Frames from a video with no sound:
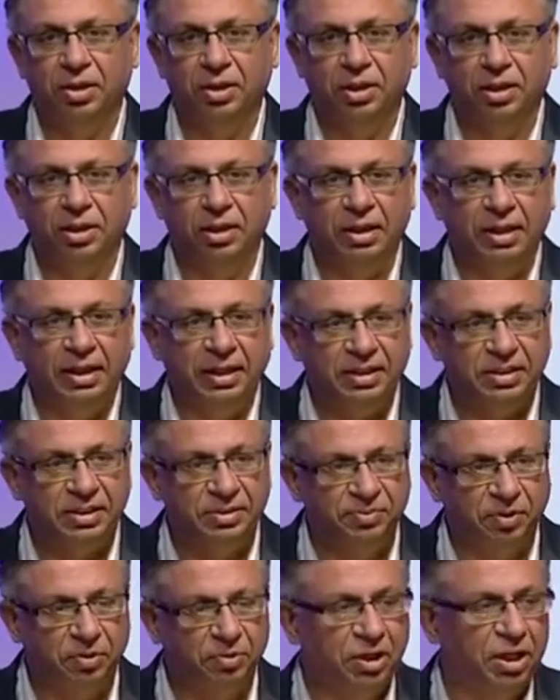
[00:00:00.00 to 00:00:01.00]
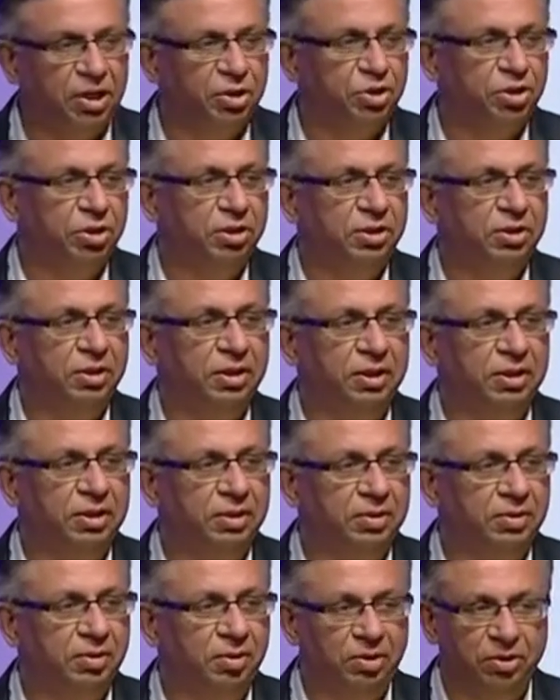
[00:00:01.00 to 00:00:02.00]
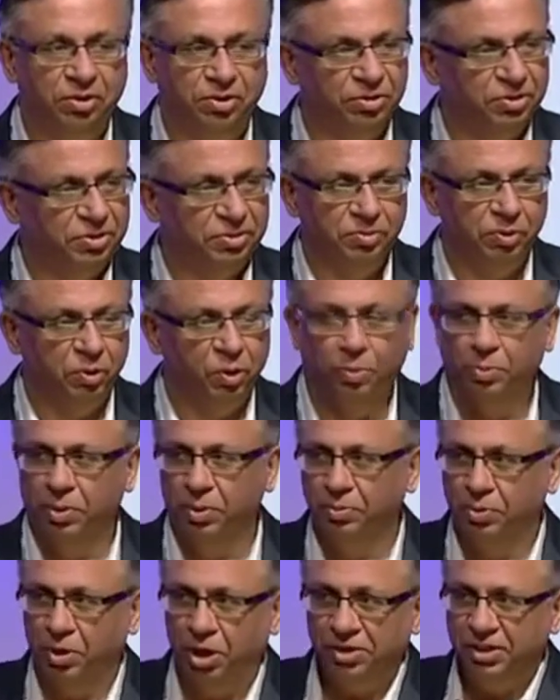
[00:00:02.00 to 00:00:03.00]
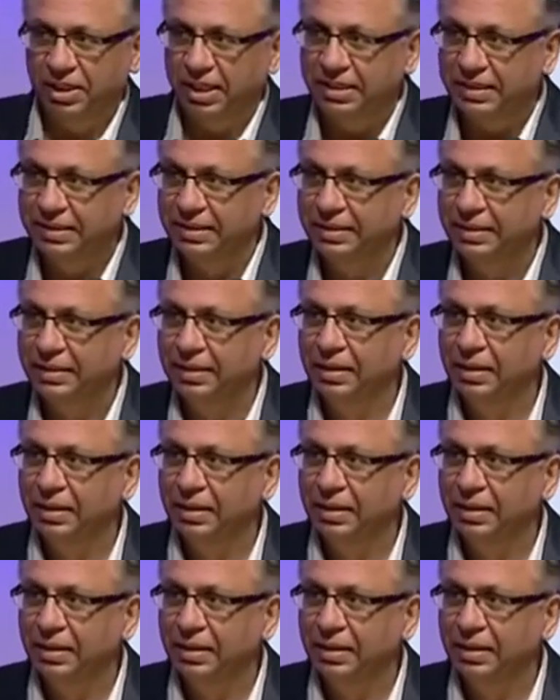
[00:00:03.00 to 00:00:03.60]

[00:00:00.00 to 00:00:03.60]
Linux Foundation and all those open projects.